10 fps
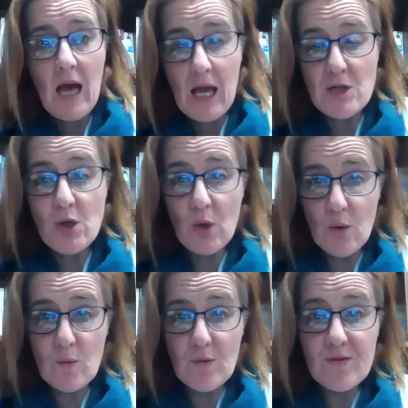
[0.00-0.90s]
and
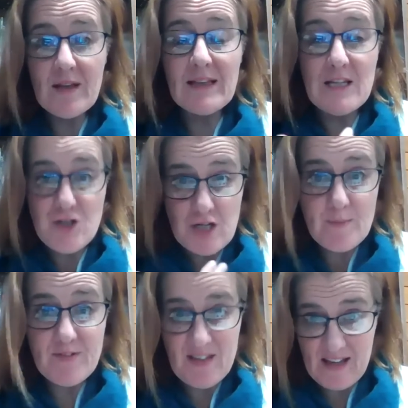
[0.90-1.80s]
whose
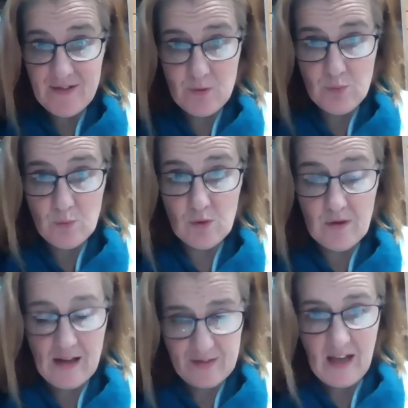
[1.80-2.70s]
legitimacy as the
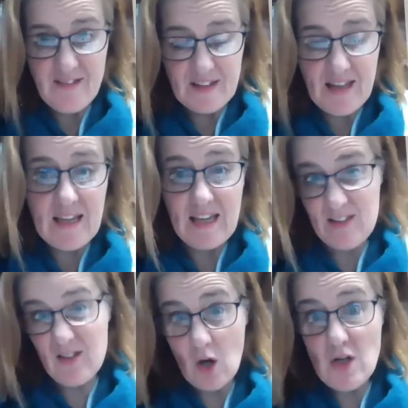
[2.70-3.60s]
ruler, as a king,
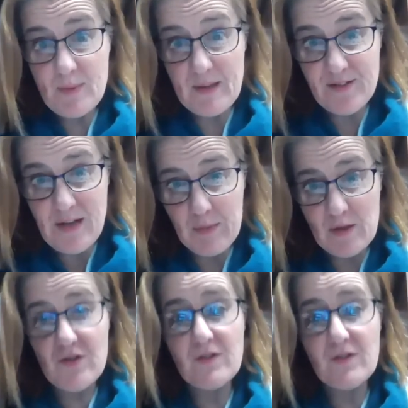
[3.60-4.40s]
is going to be established,